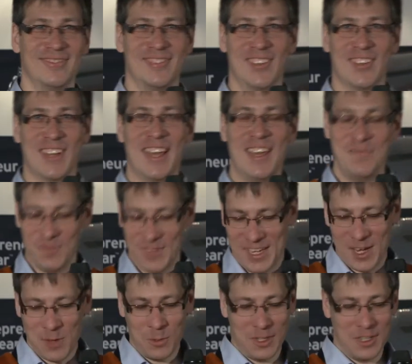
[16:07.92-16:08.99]
Okay, then
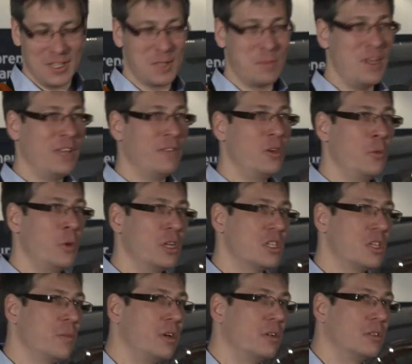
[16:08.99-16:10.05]
I will speak a few
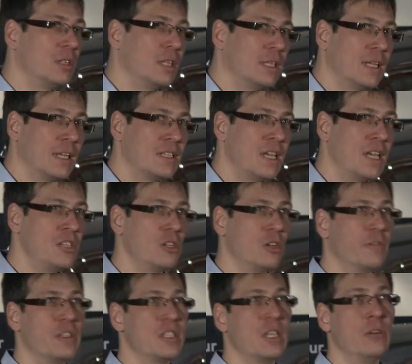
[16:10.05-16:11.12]
words about the taxation
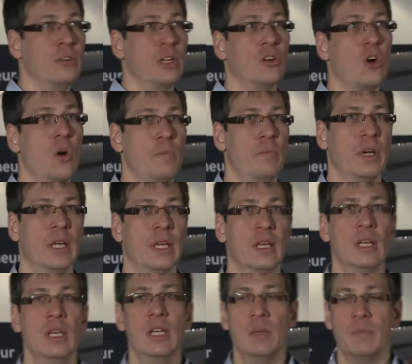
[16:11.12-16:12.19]
of Estonian company,
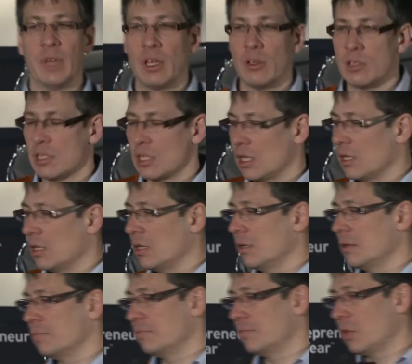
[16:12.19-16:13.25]
because
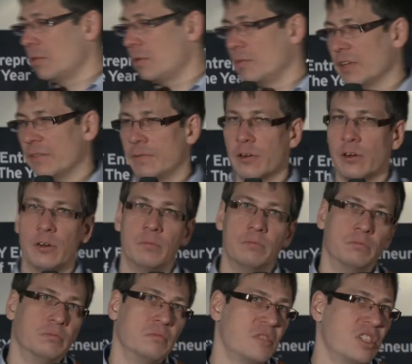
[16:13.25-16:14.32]
probably for
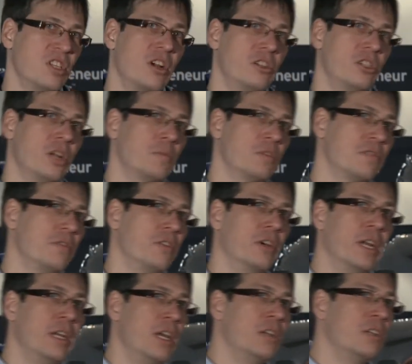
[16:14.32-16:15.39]
startups, for
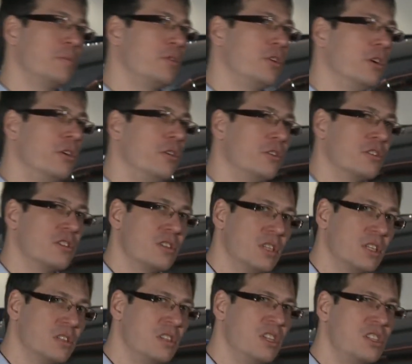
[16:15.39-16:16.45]
any entrepreneurs,
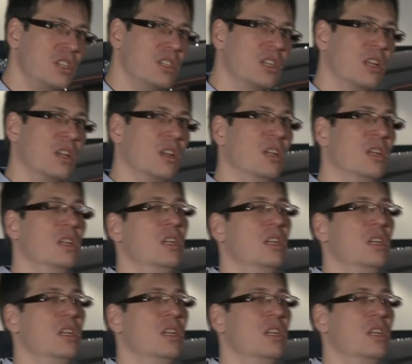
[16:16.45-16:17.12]
this digital